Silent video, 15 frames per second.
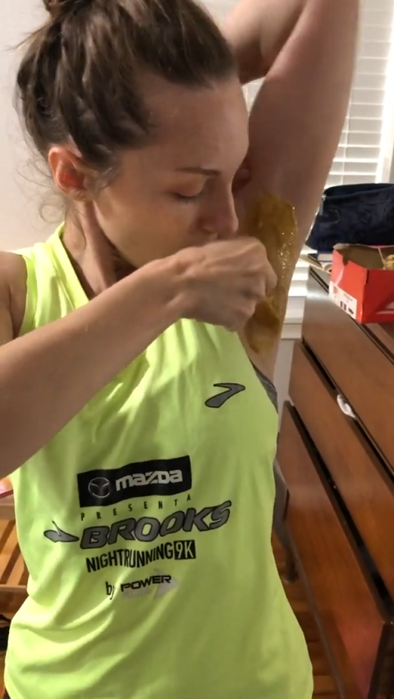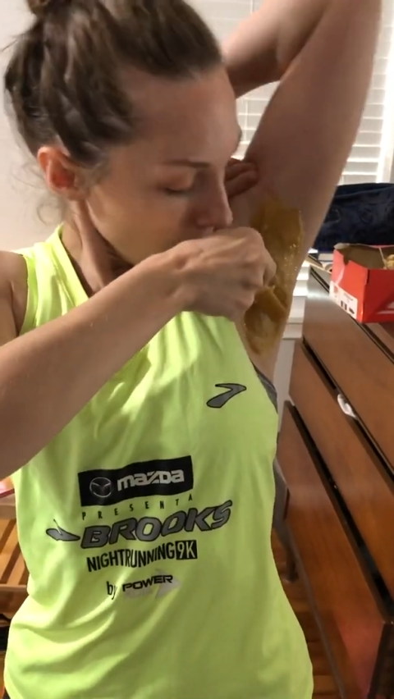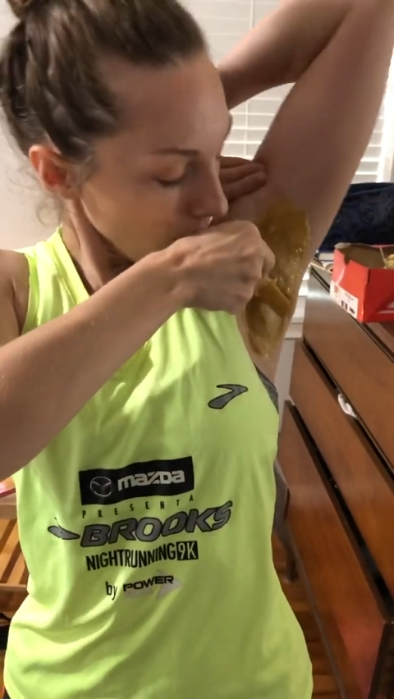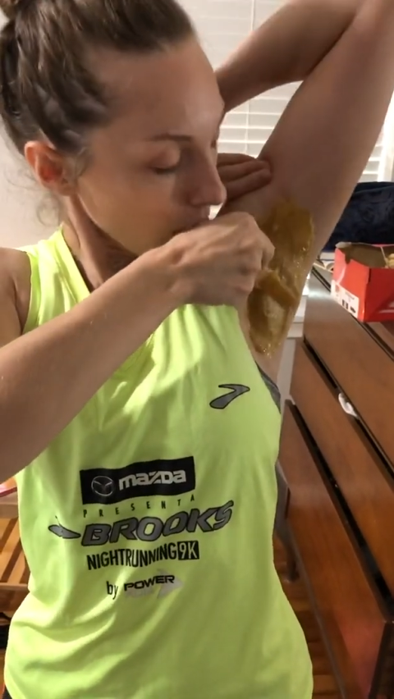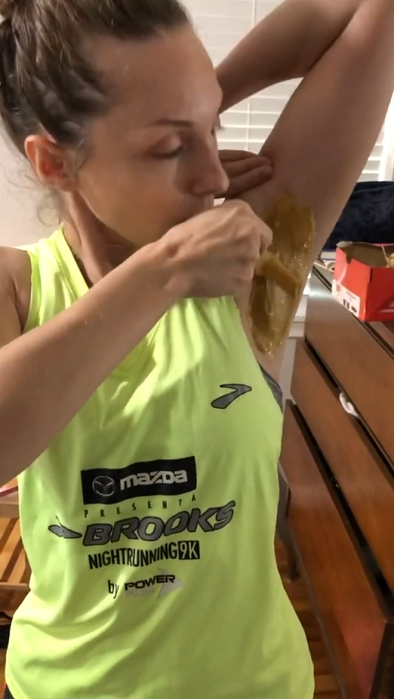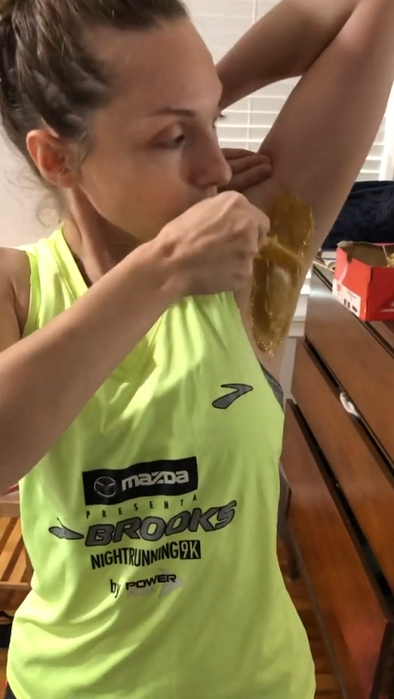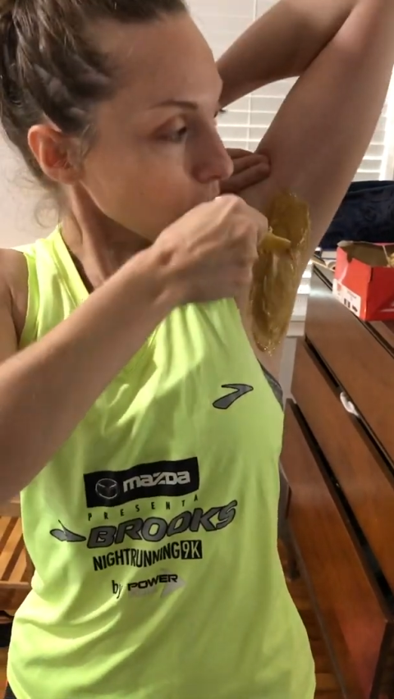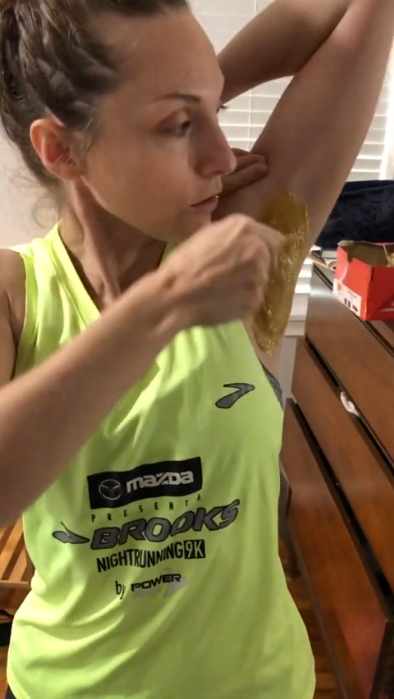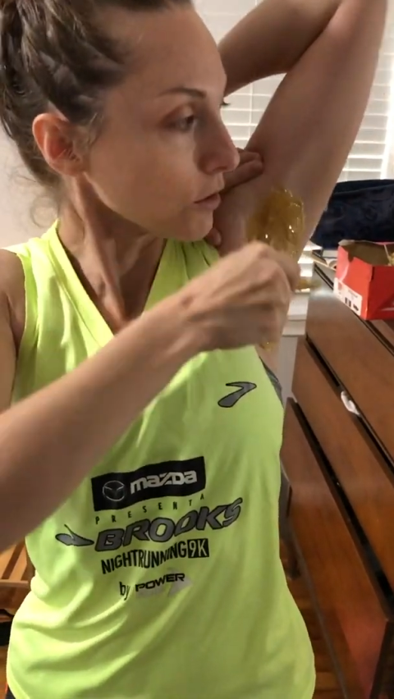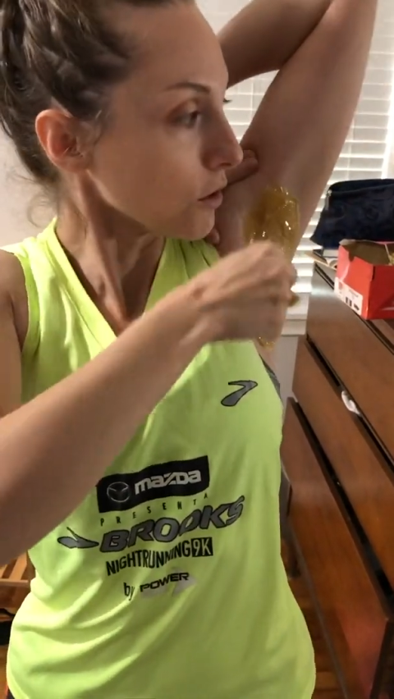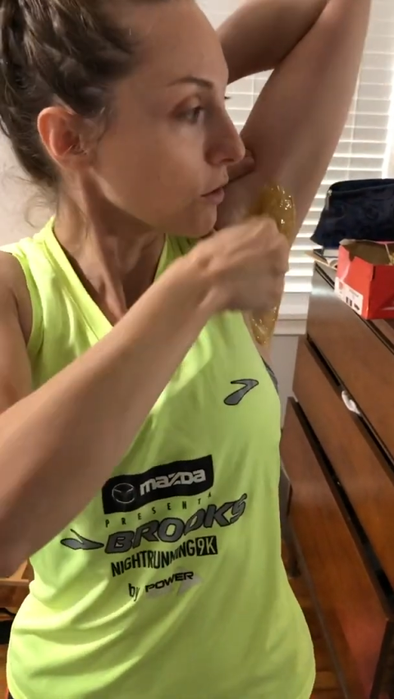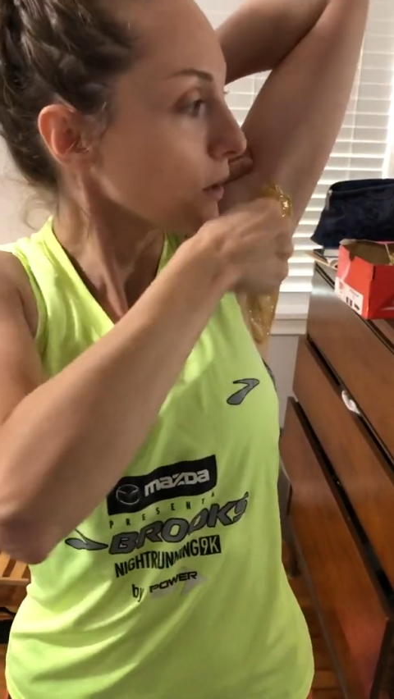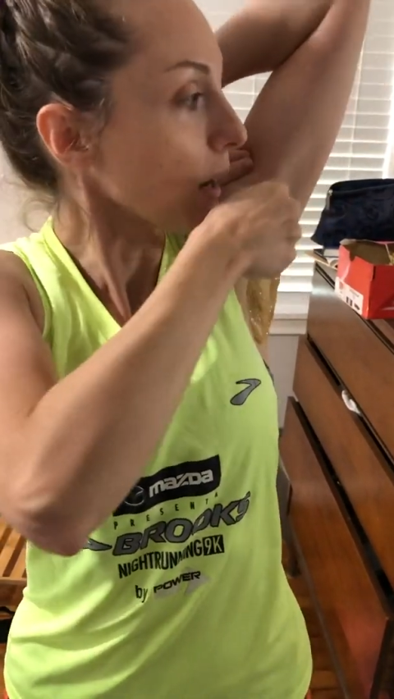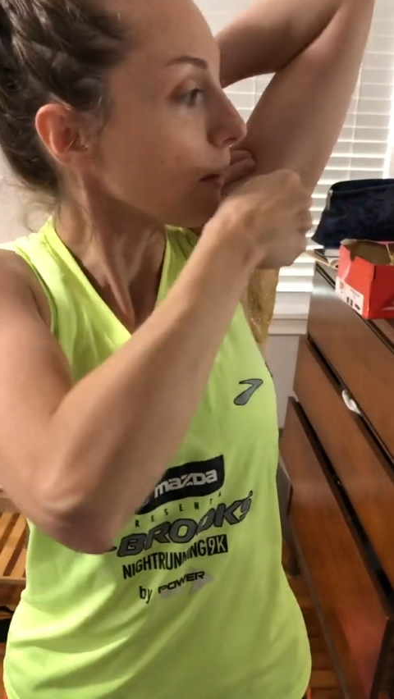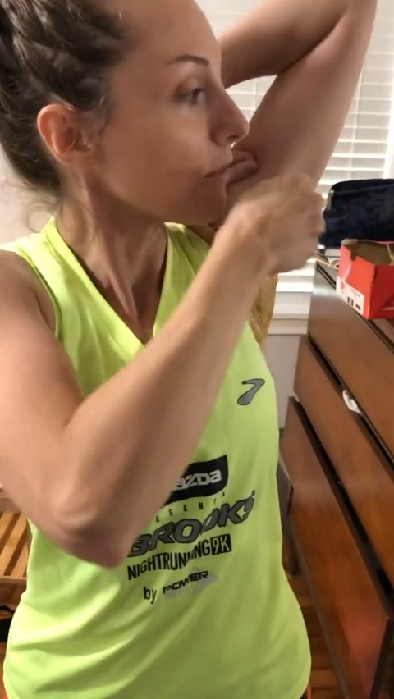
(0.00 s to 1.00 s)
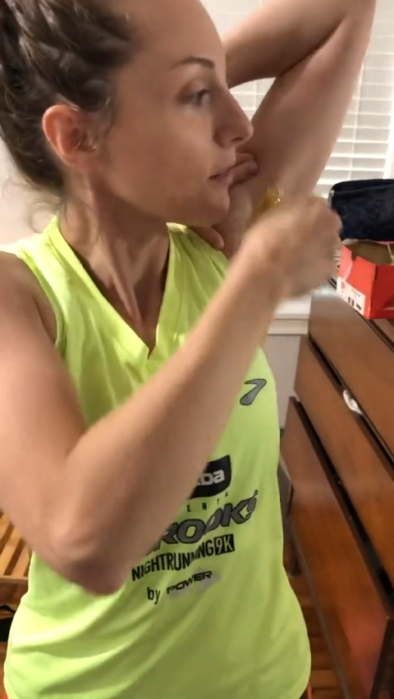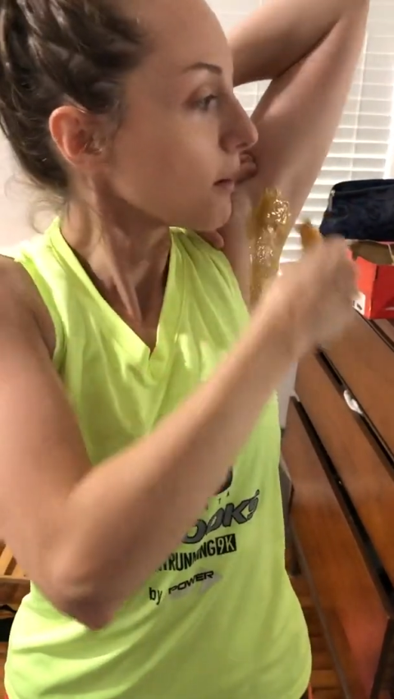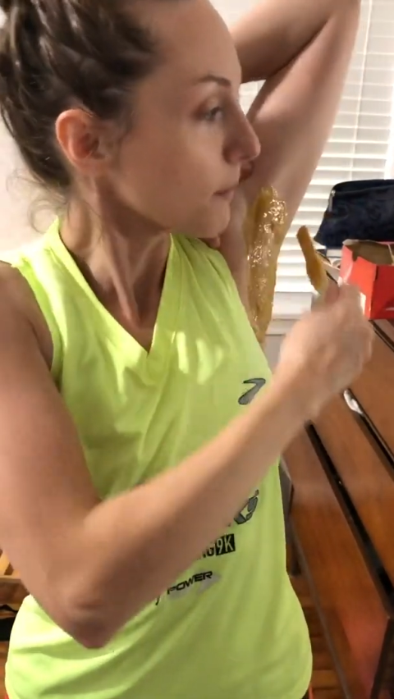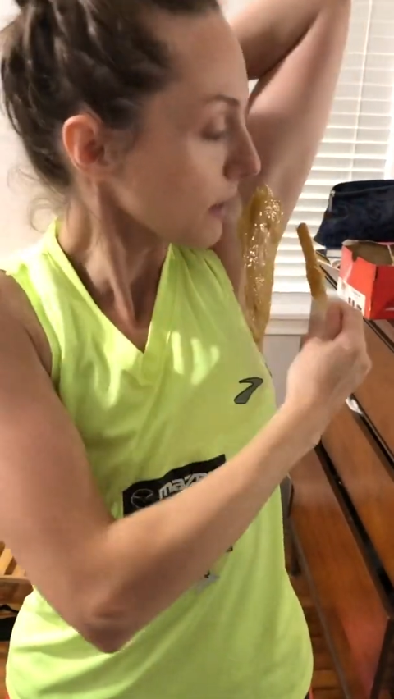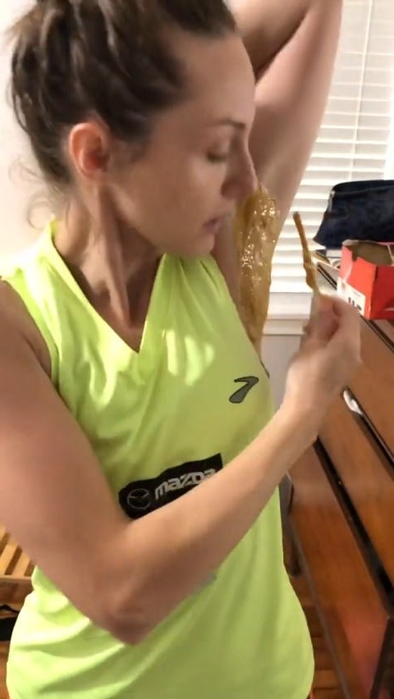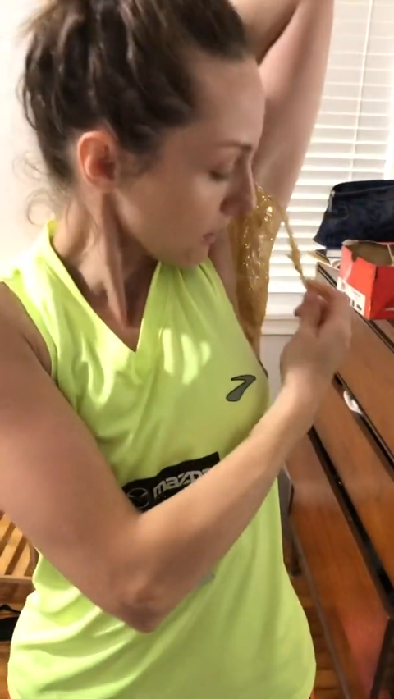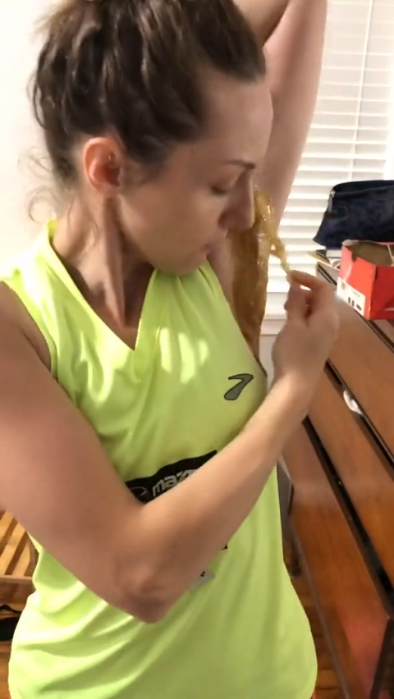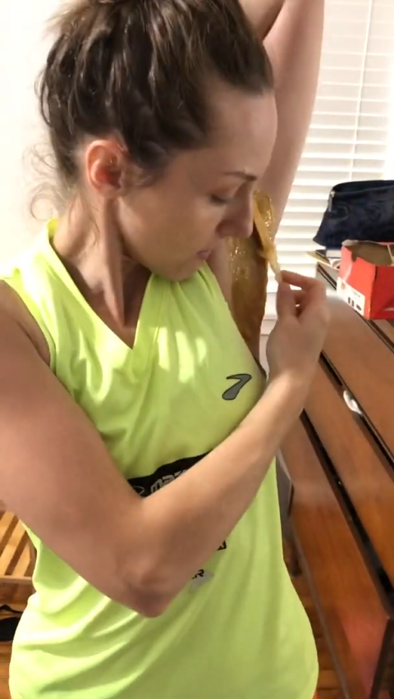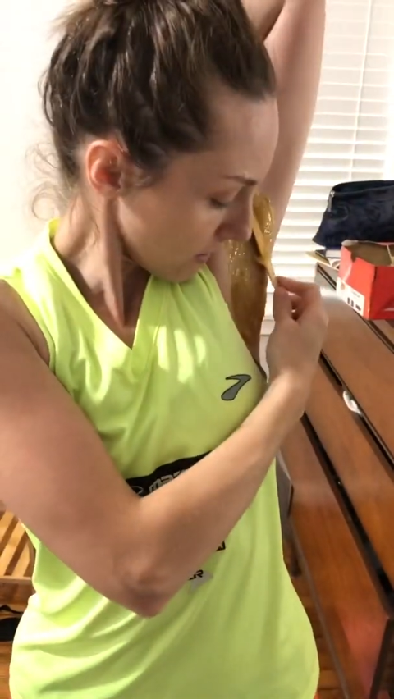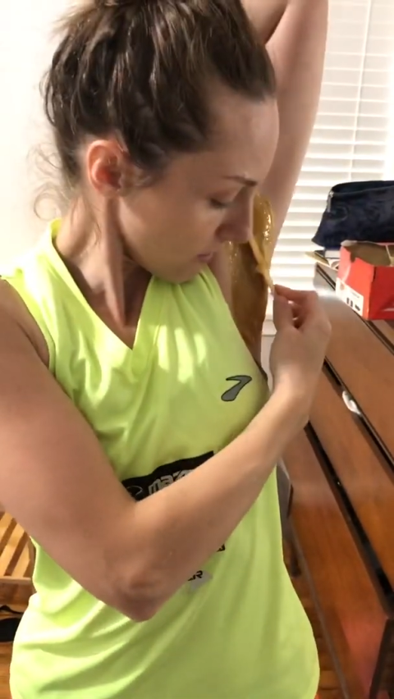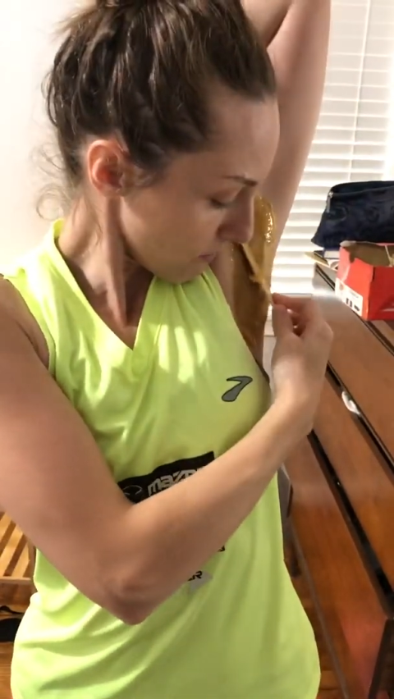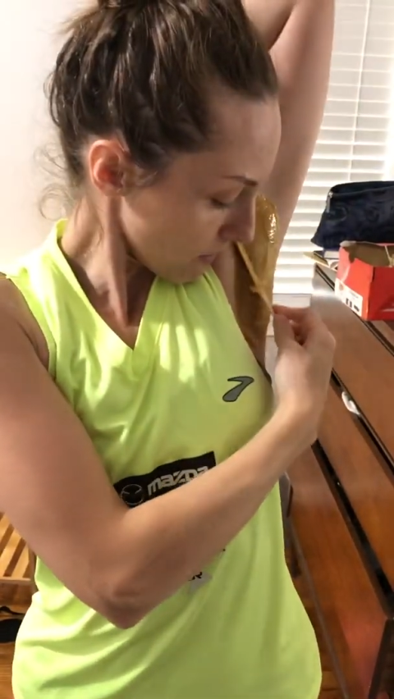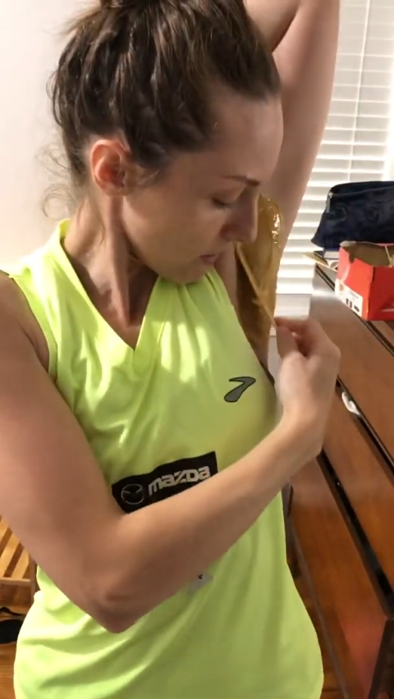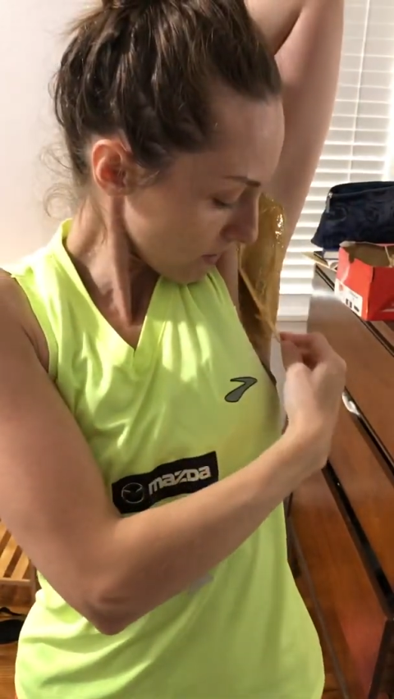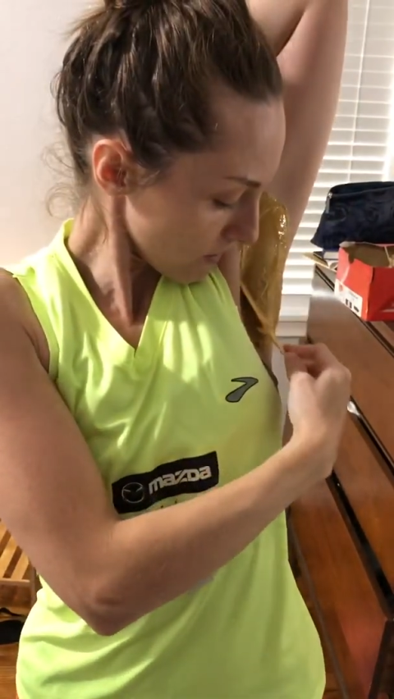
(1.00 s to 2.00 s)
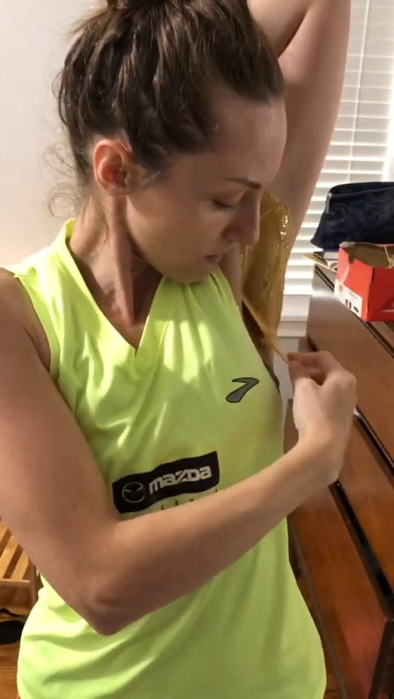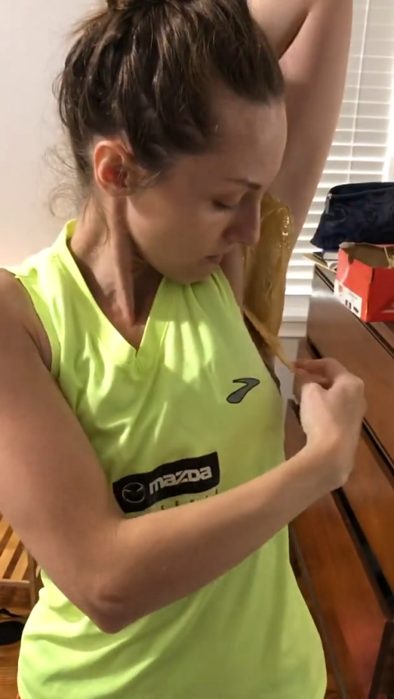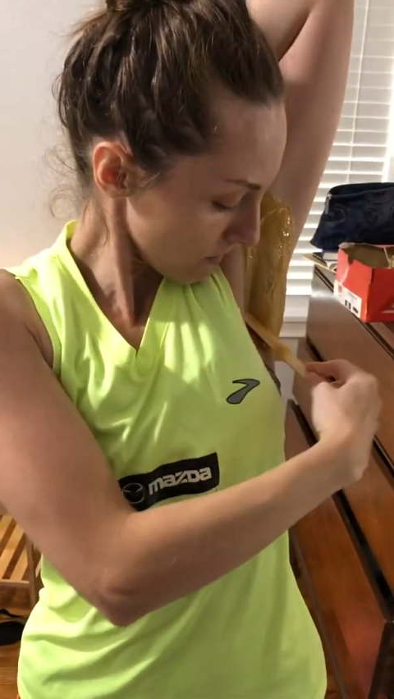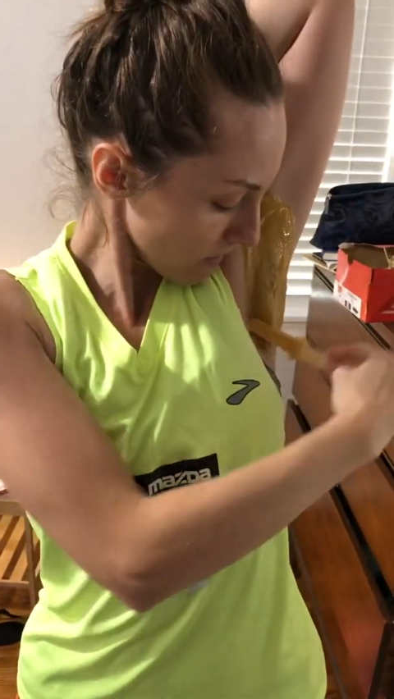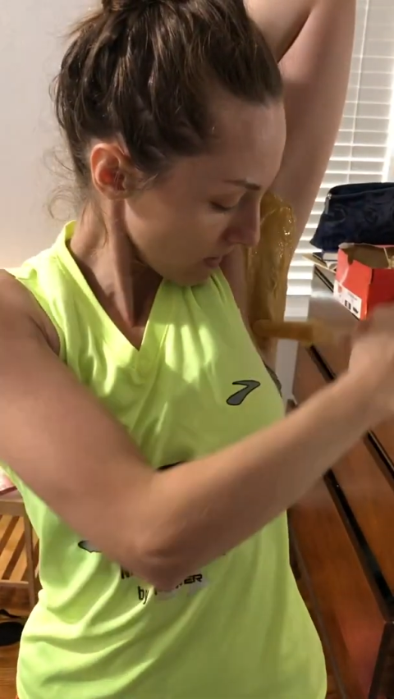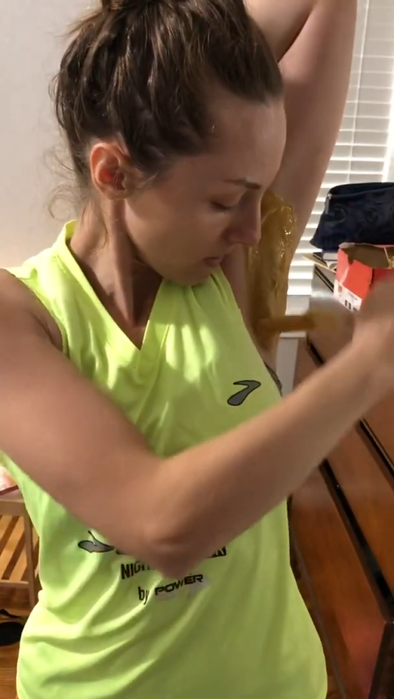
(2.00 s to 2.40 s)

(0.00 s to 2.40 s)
handle to grab from at the very bottom.